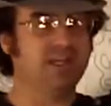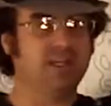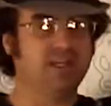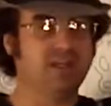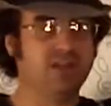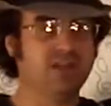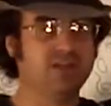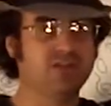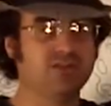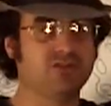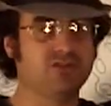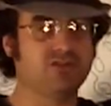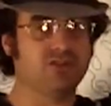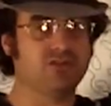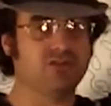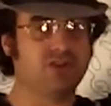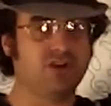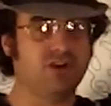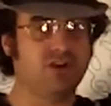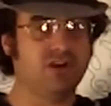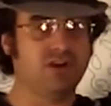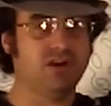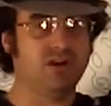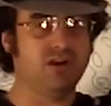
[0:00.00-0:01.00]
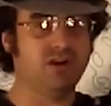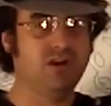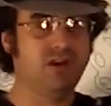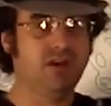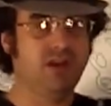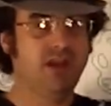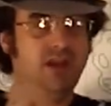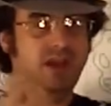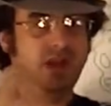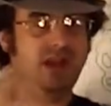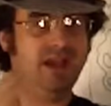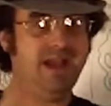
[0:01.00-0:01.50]
and another star
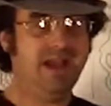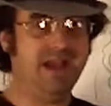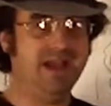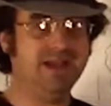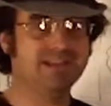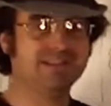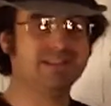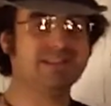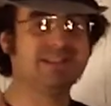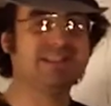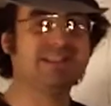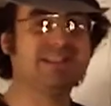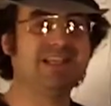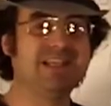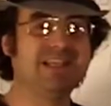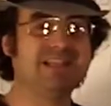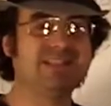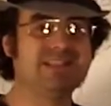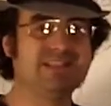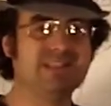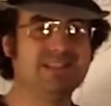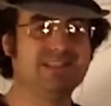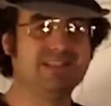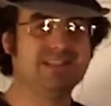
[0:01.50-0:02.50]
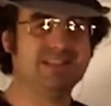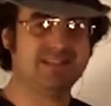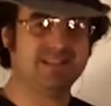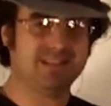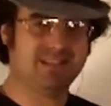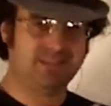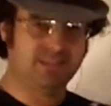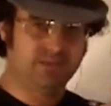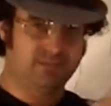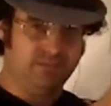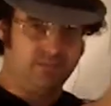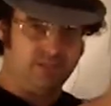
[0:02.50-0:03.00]
as a lensing
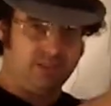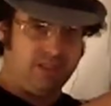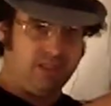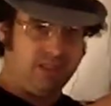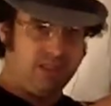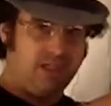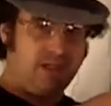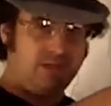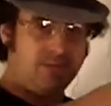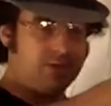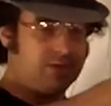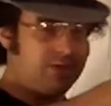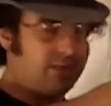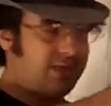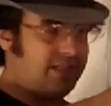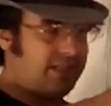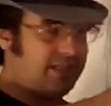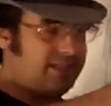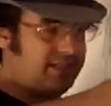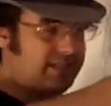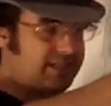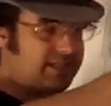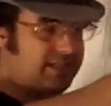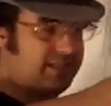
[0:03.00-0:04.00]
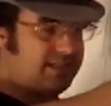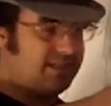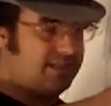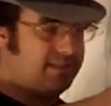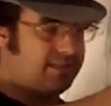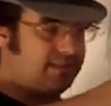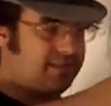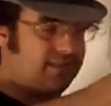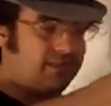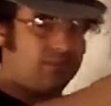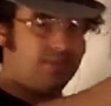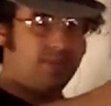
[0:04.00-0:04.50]
system, a collometer lensing
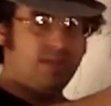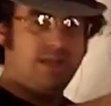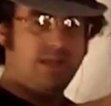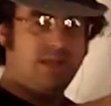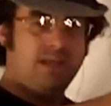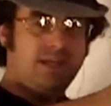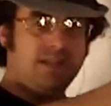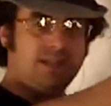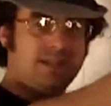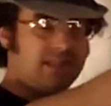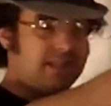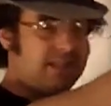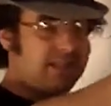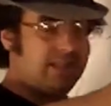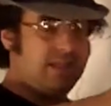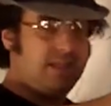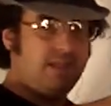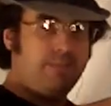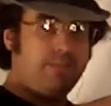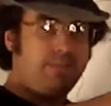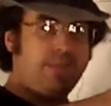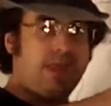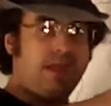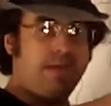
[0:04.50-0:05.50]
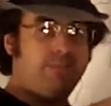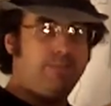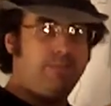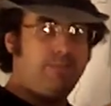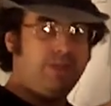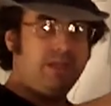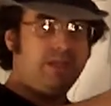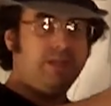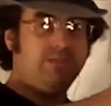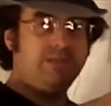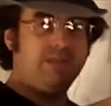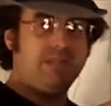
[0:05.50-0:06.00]
system, to keep that
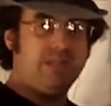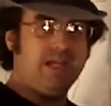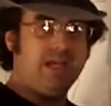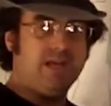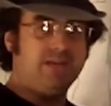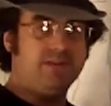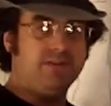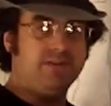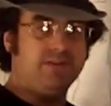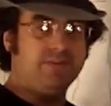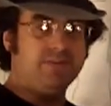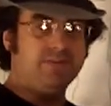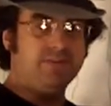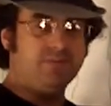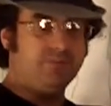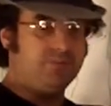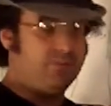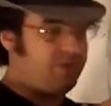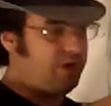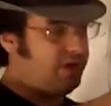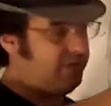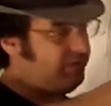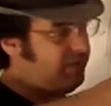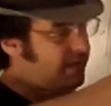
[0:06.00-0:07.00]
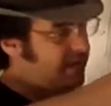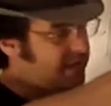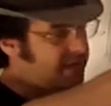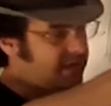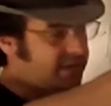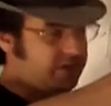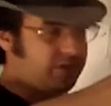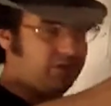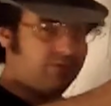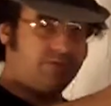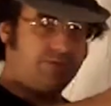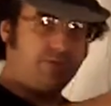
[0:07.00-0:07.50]
beam together. Matter of
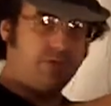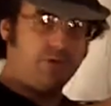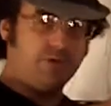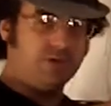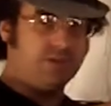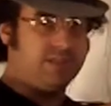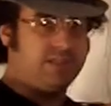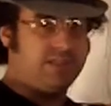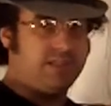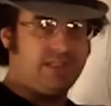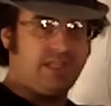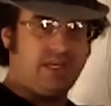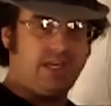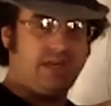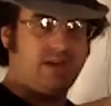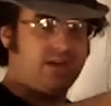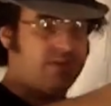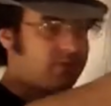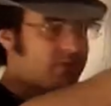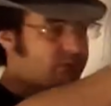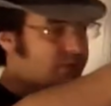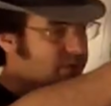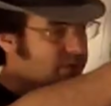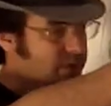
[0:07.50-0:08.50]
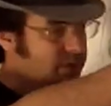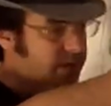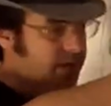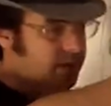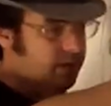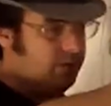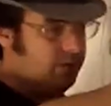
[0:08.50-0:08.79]
fact, it could focus it down or